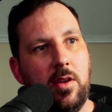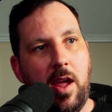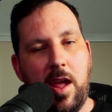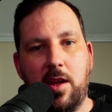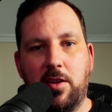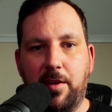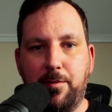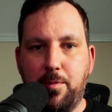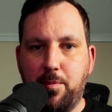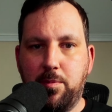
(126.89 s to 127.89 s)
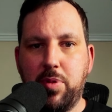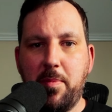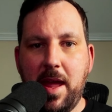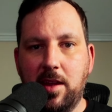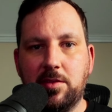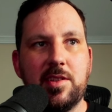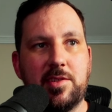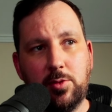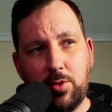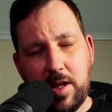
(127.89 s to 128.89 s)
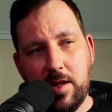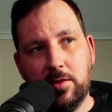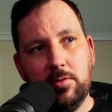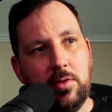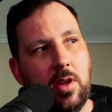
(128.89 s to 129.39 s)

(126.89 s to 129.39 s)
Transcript: and I've prepared this look here.